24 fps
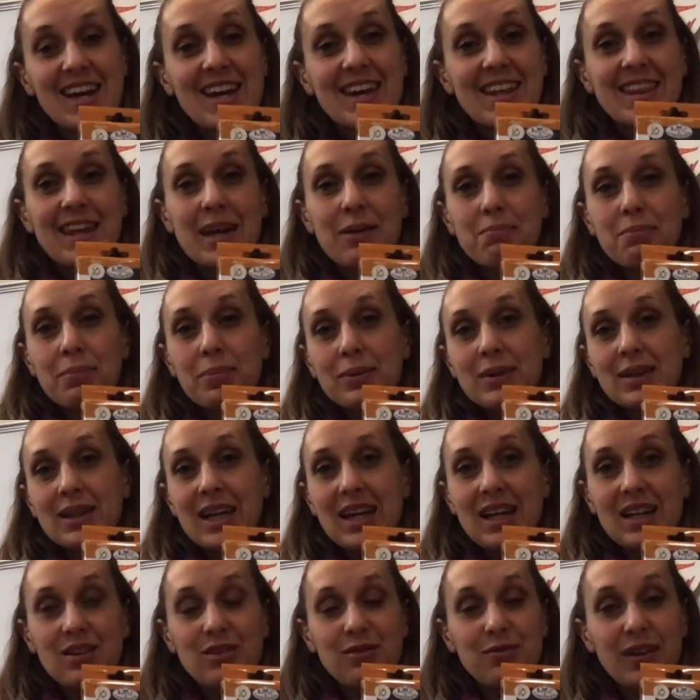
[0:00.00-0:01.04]
They
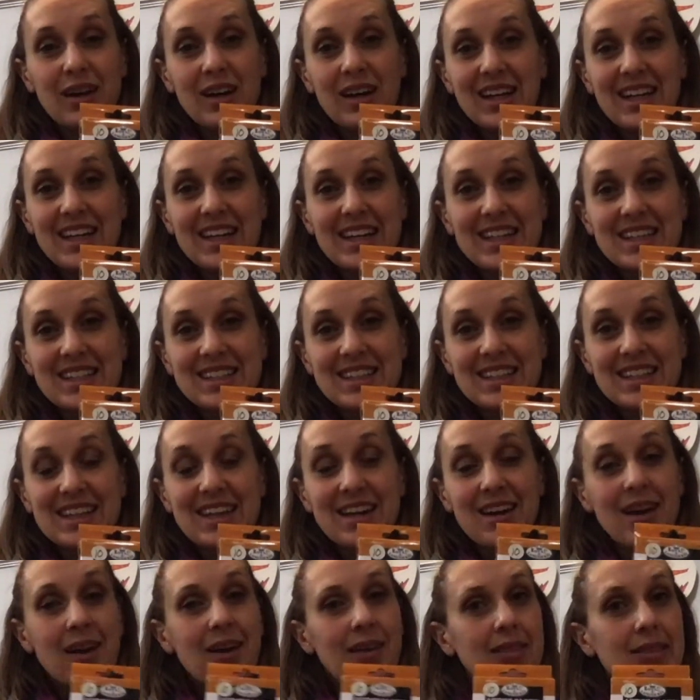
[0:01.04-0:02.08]
blend very easy.
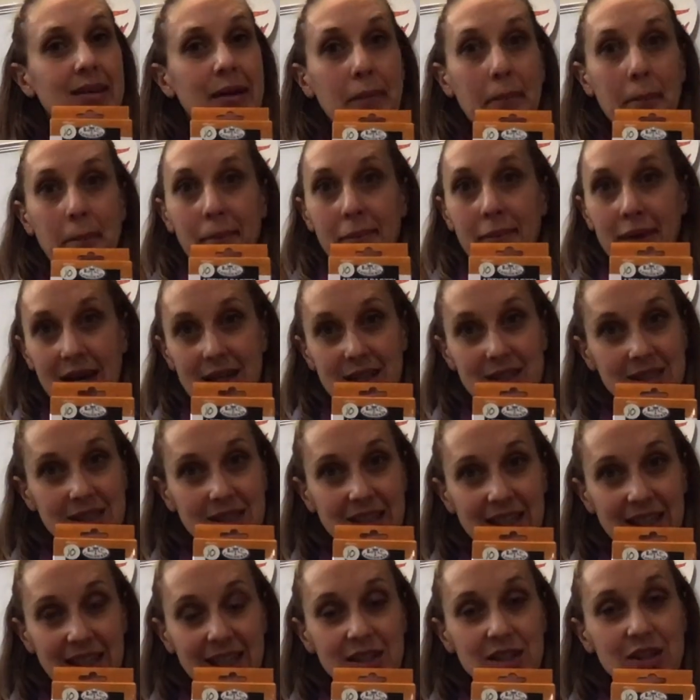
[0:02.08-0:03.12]
They're
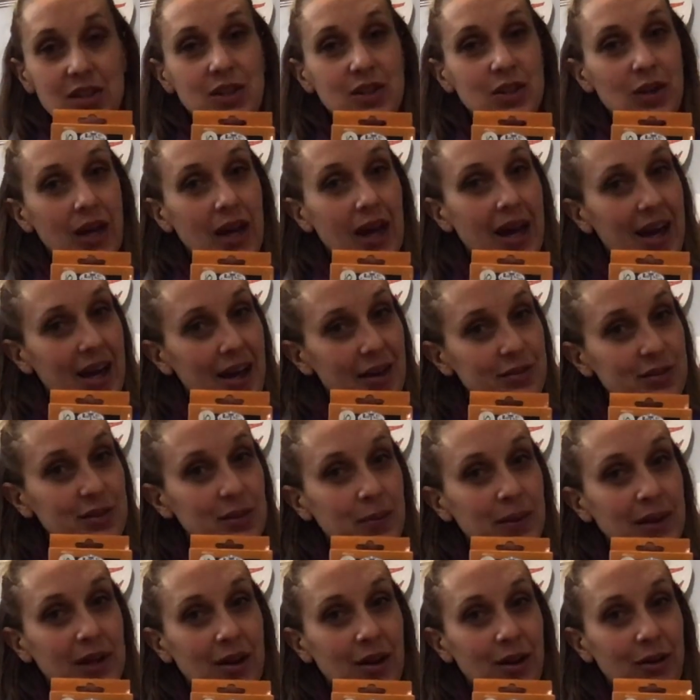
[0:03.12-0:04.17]
messy, so you have to
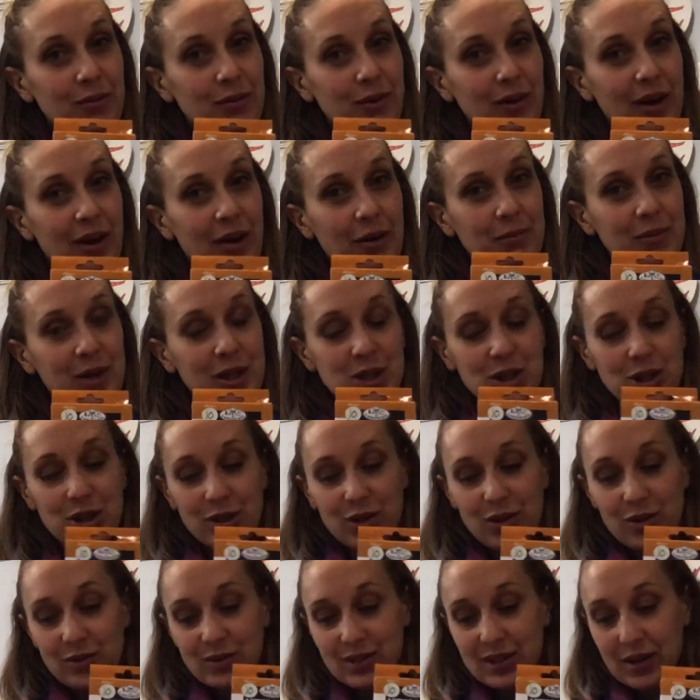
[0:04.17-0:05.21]
be careful how much you
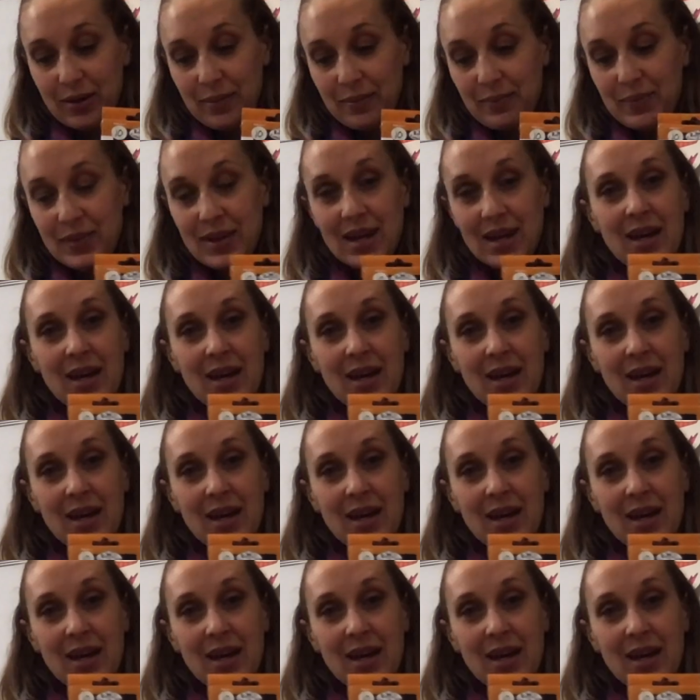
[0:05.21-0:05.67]
use them.